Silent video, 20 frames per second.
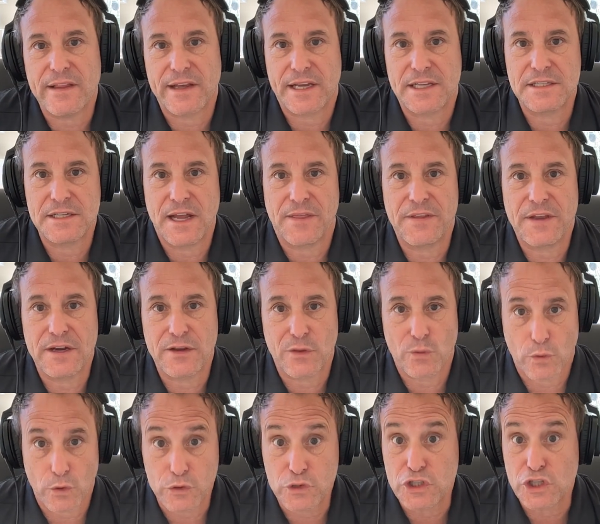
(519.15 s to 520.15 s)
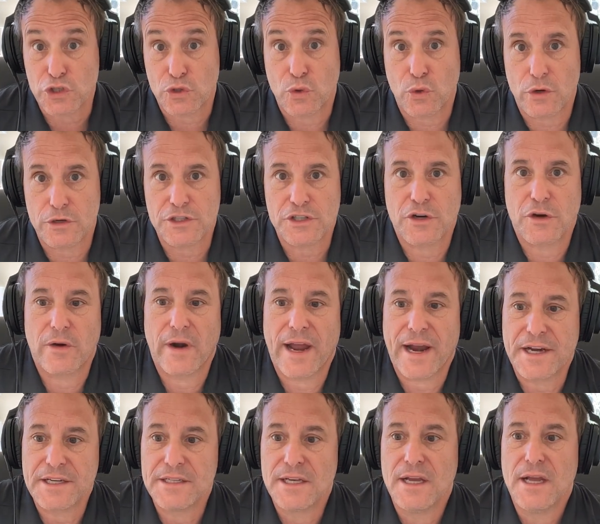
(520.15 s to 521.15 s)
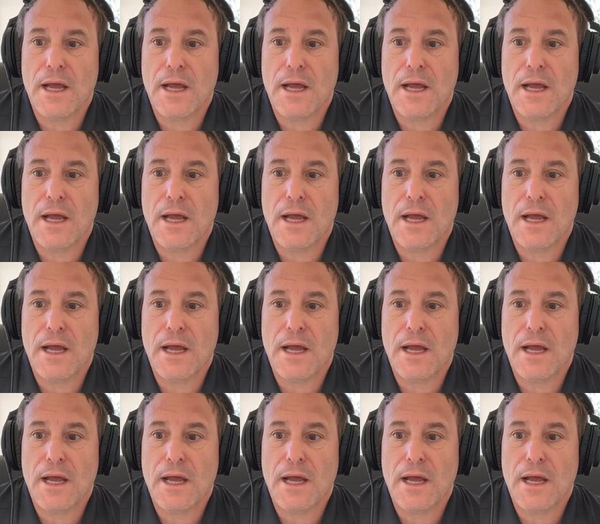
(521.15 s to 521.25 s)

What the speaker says: Like, it's not the end of the world. Just course correct.